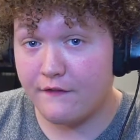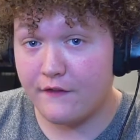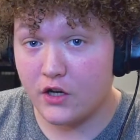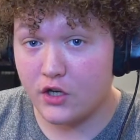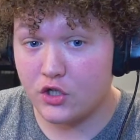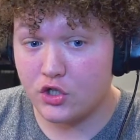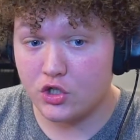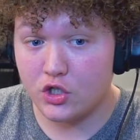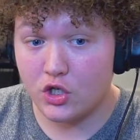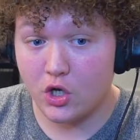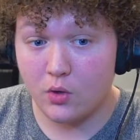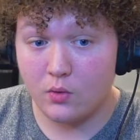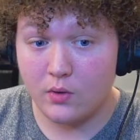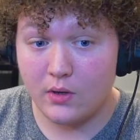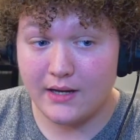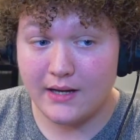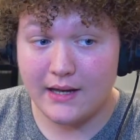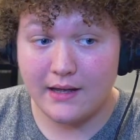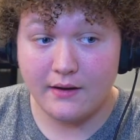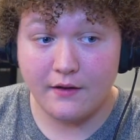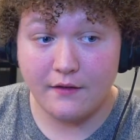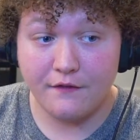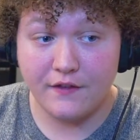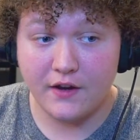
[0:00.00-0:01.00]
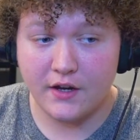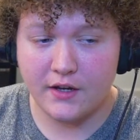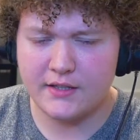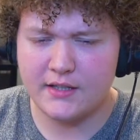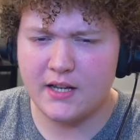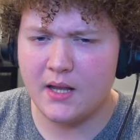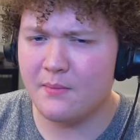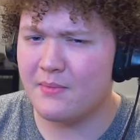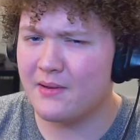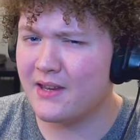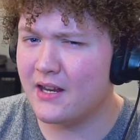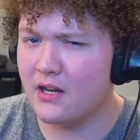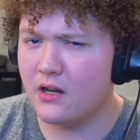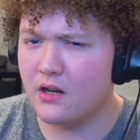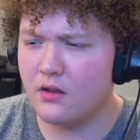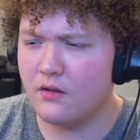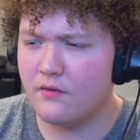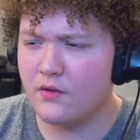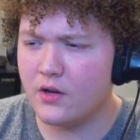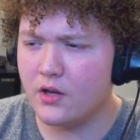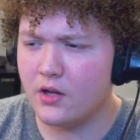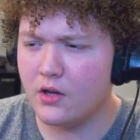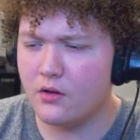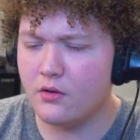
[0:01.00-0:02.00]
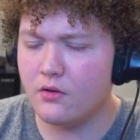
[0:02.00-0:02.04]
Show. Again, I think I said at the beginning of the video,